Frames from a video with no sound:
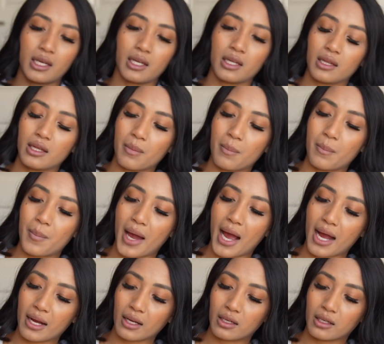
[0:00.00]
in the
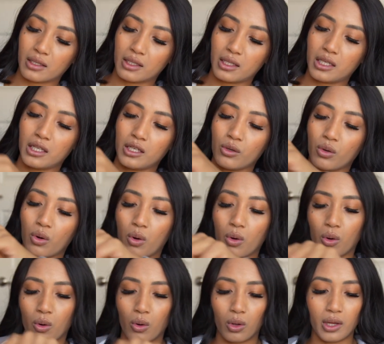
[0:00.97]
back
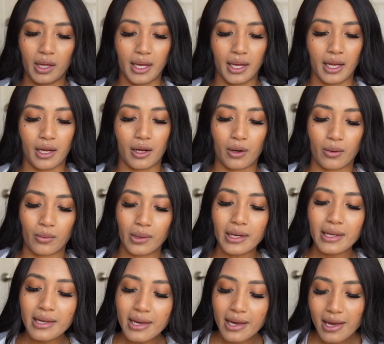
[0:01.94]
keyhole
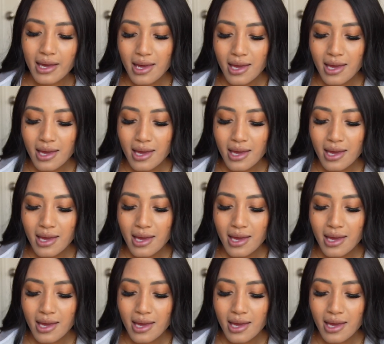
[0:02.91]
area.